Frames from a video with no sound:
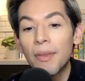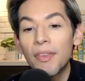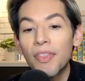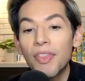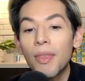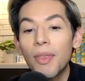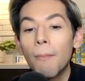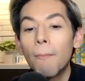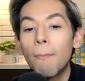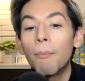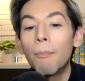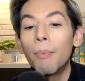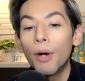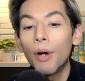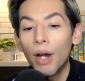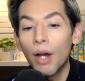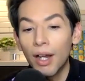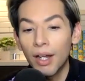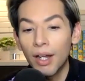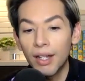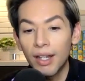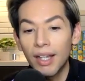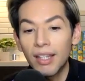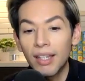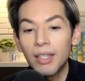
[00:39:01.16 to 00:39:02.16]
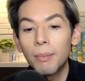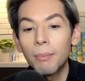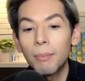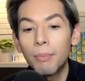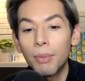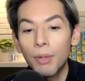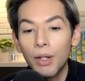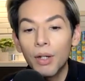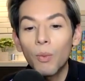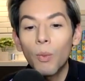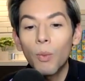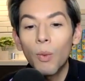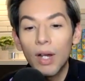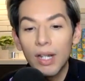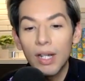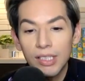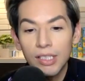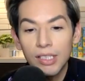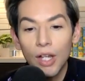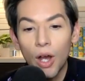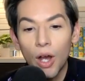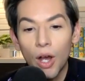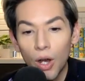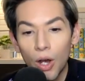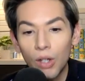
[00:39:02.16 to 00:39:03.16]
of the book? And the book was
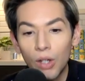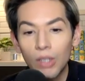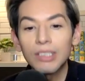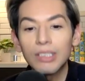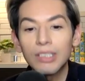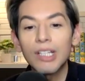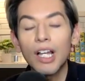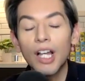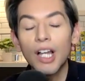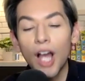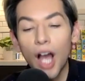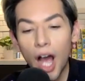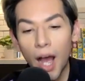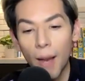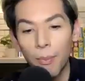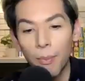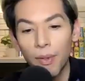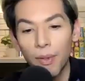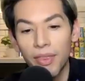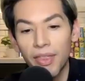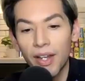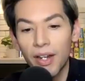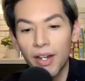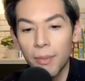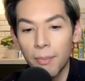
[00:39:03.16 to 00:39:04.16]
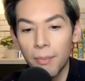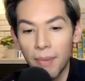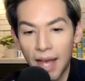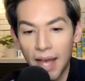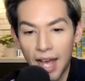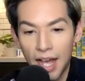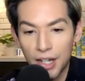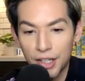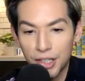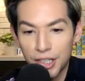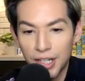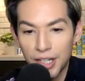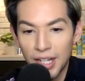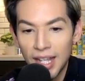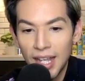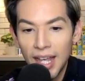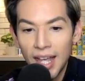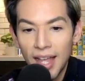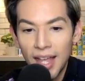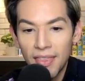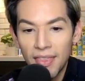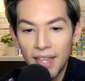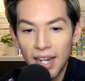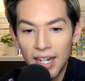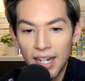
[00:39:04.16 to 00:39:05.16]
called Cop Without a Badge.
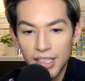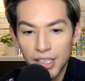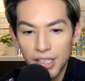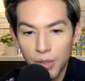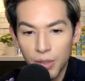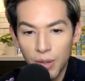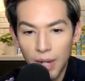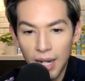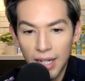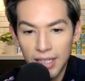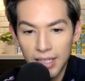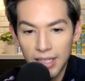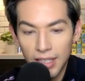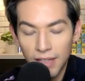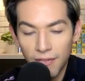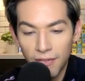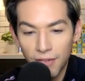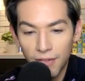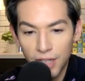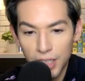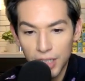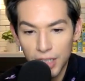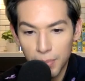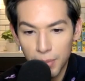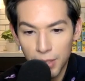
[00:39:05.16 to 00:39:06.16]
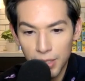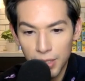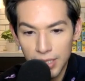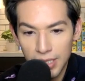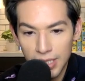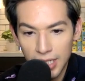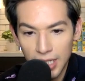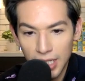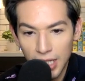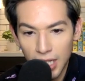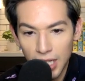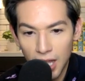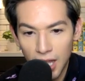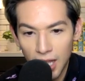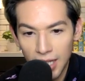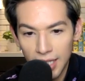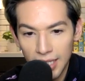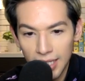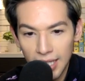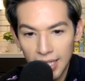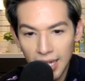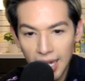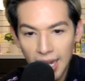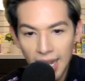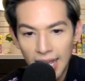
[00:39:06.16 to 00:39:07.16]
That is correct. And the first person to clock
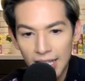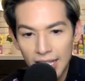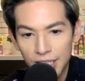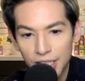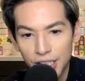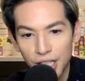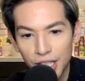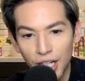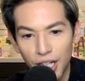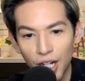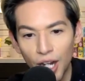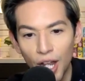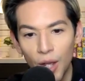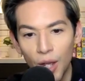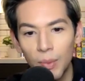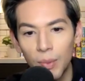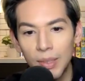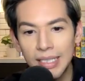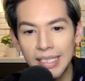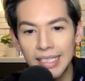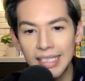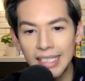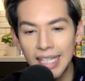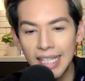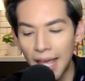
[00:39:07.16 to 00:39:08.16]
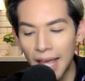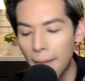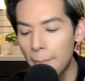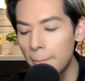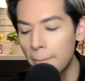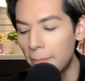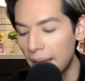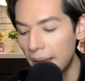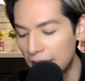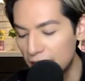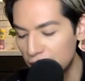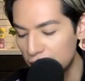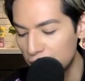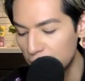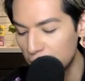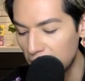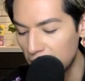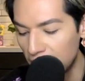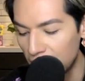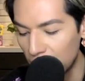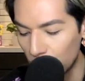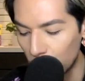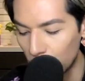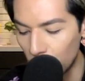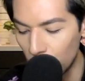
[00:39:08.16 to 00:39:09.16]
in that answer was Sam
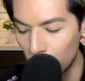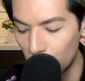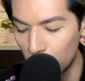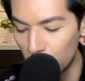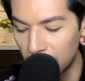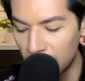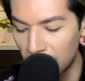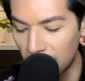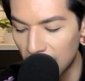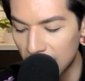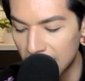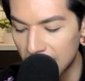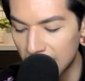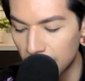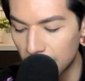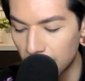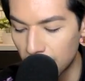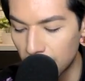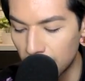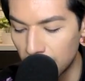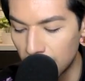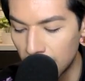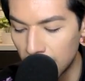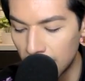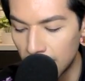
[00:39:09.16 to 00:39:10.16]
Benjamin. Ooh, we've got some